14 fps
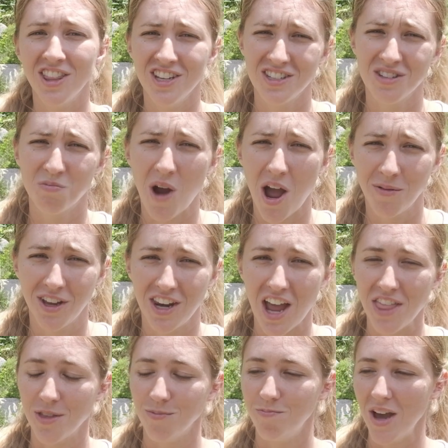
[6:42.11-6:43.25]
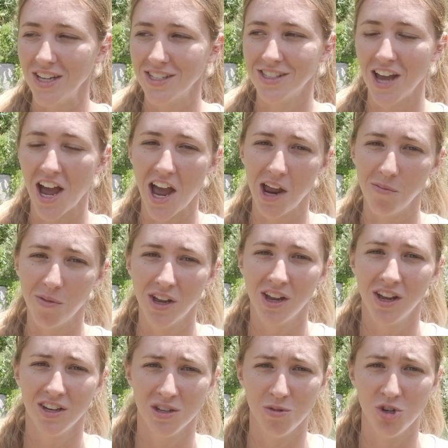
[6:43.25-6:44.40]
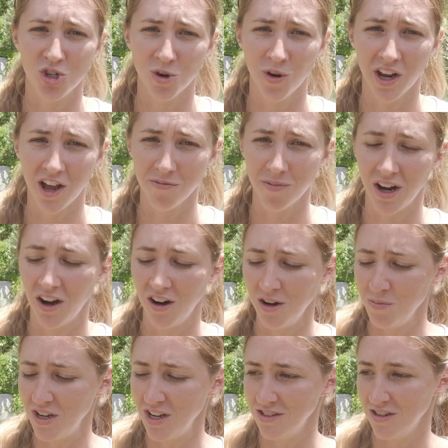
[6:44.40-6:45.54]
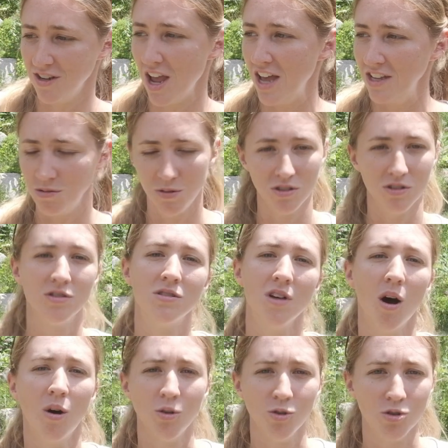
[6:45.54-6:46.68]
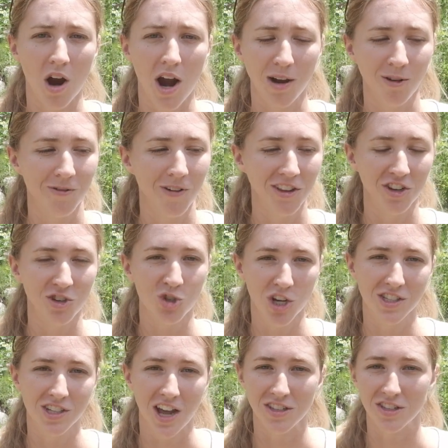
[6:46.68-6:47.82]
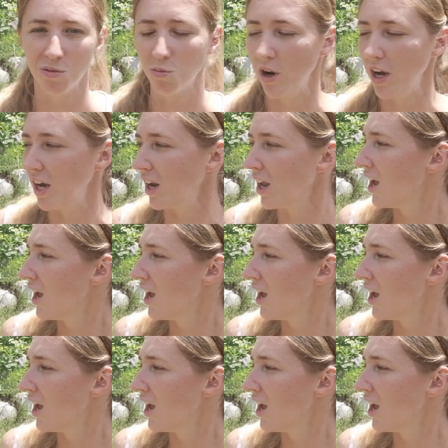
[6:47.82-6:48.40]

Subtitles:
this is probably not the best time to be showing off my garden because it has been so dry. We finally just got some rain,